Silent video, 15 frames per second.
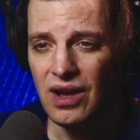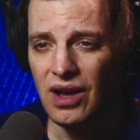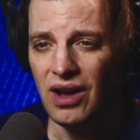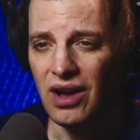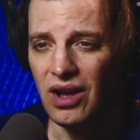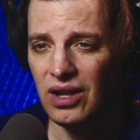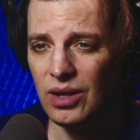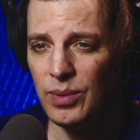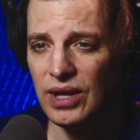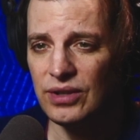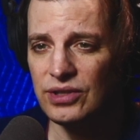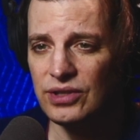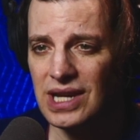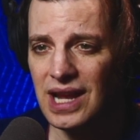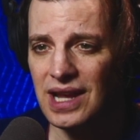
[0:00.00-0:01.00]
All About
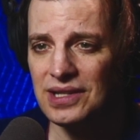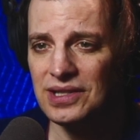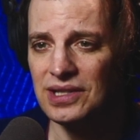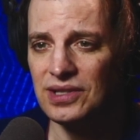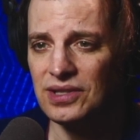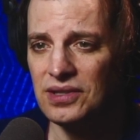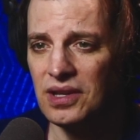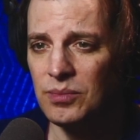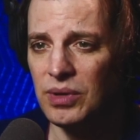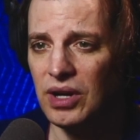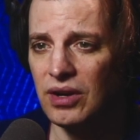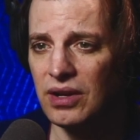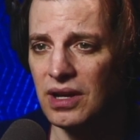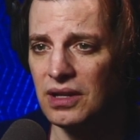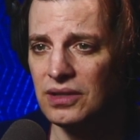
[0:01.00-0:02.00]
Jazz, and Sun Bear
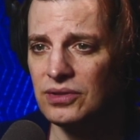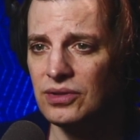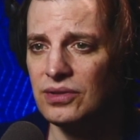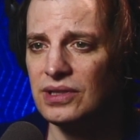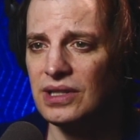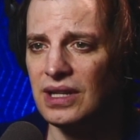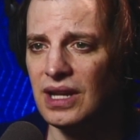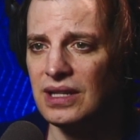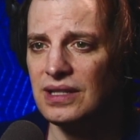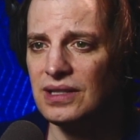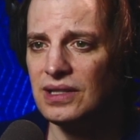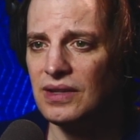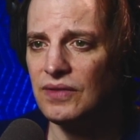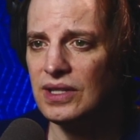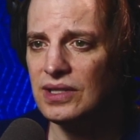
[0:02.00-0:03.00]
Concerts in
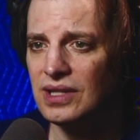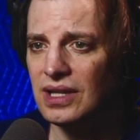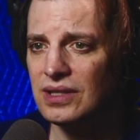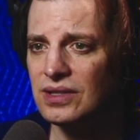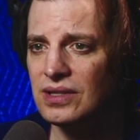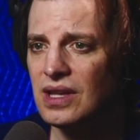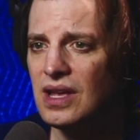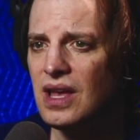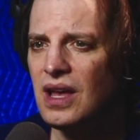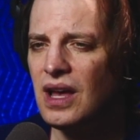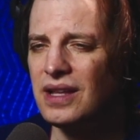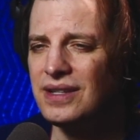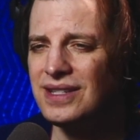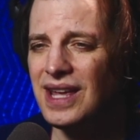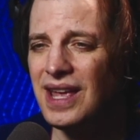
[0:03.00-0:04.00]
1976,
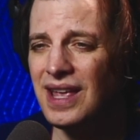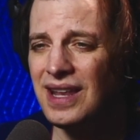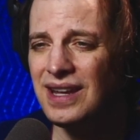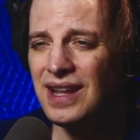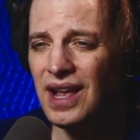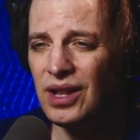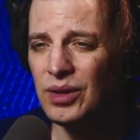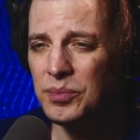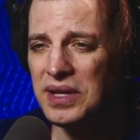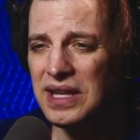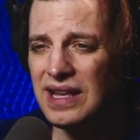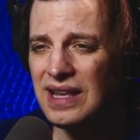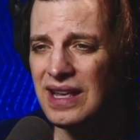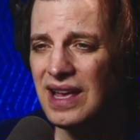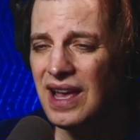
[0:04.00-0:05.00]
a 10
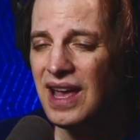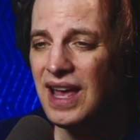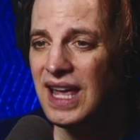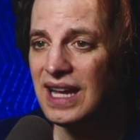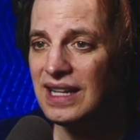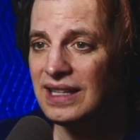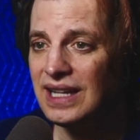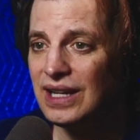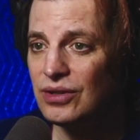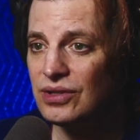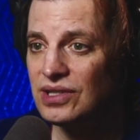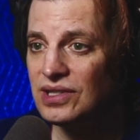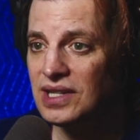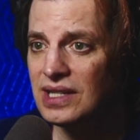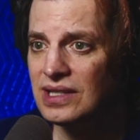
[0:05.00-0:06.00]
LP and later
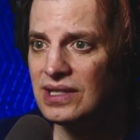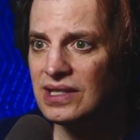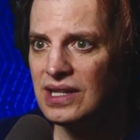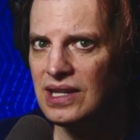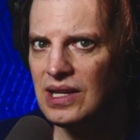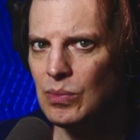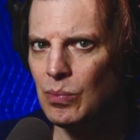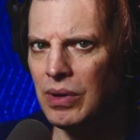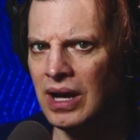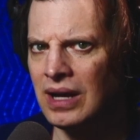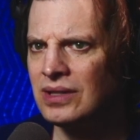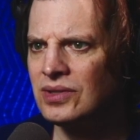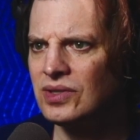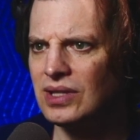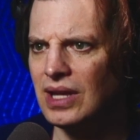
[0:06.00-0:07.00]
6 CD
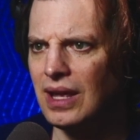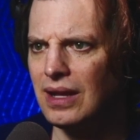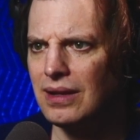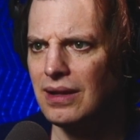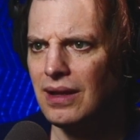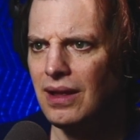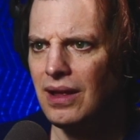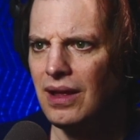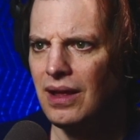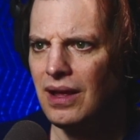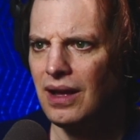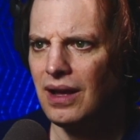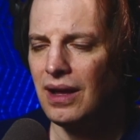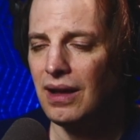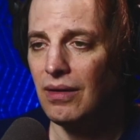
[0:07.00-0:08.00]
box set.
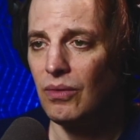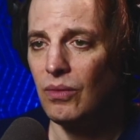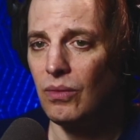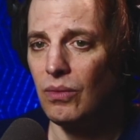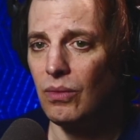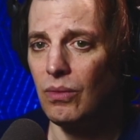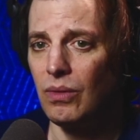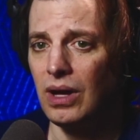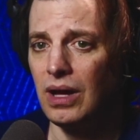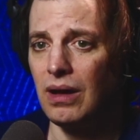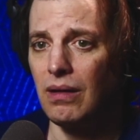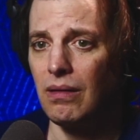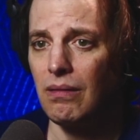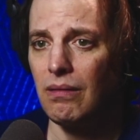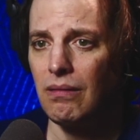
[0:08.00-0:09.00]

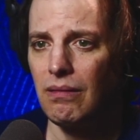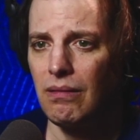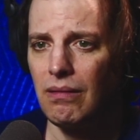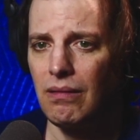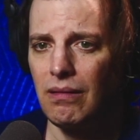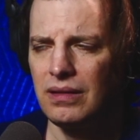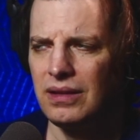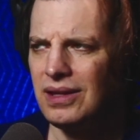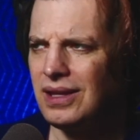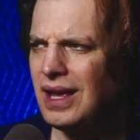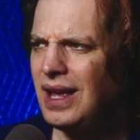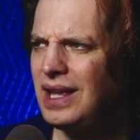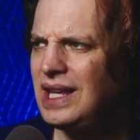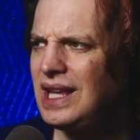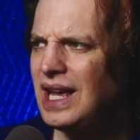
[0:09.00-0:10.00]
Wow.
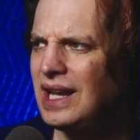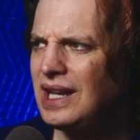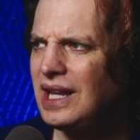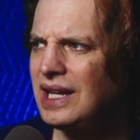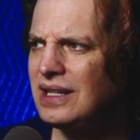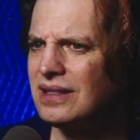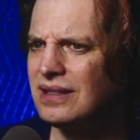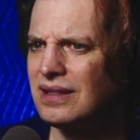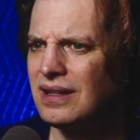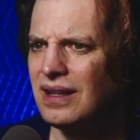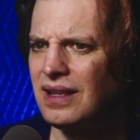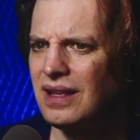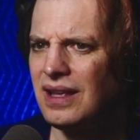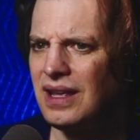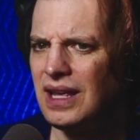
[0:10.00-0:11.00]
Yeah, he had like
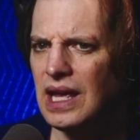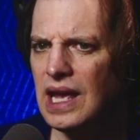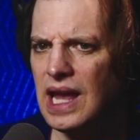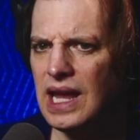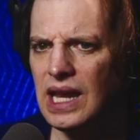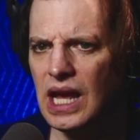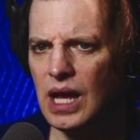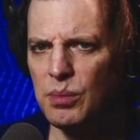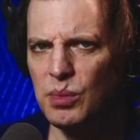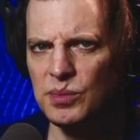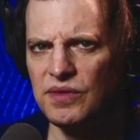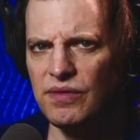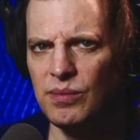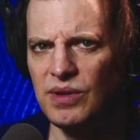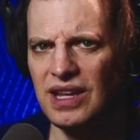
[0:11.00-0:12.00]
8 albums
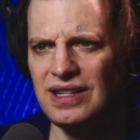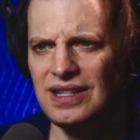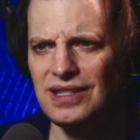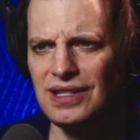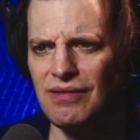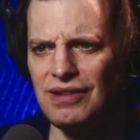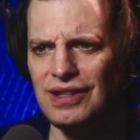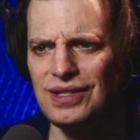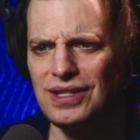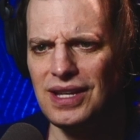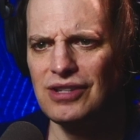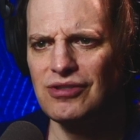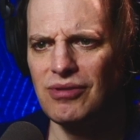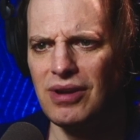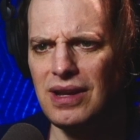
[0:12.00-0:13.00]
from
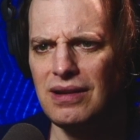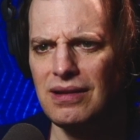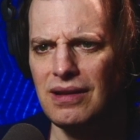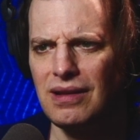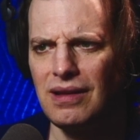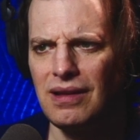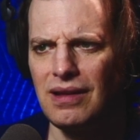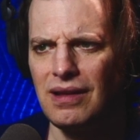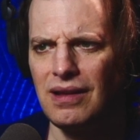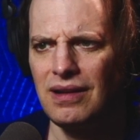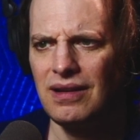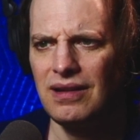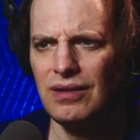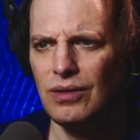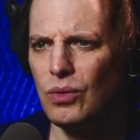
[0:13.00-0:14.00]
1976, right?
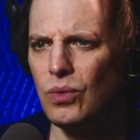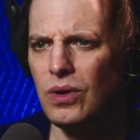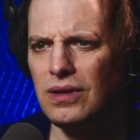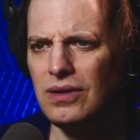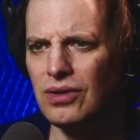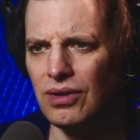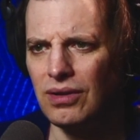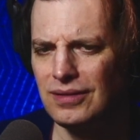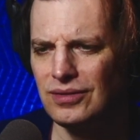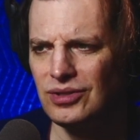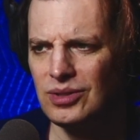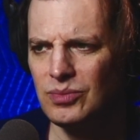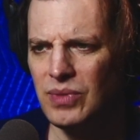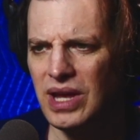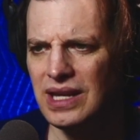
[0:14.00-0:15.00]
No wonder.
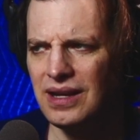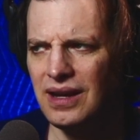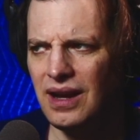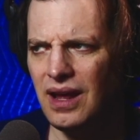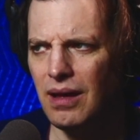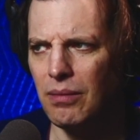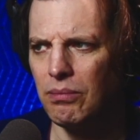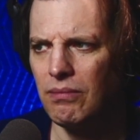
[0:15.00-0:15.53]
Just making it up.